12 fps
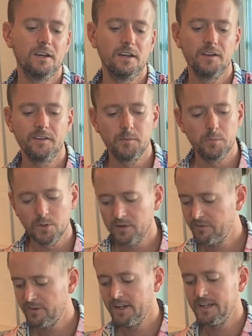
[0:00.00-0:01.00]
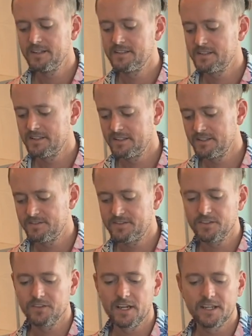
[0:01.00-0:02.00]
the boyfriend, and
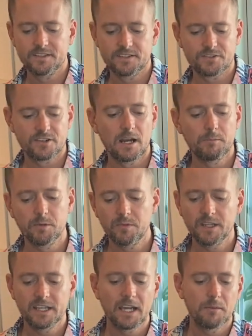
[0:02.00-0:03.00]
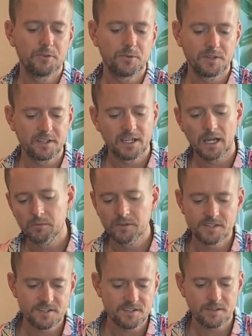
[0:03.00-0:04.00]
you've still got this drama playing out between the
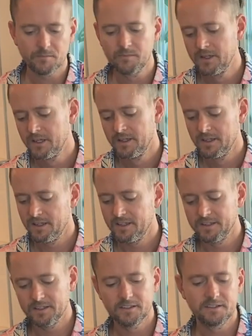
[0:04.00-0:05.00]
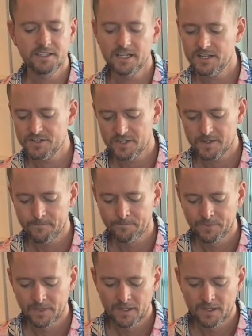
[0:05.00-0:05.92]
goblins and the teenager.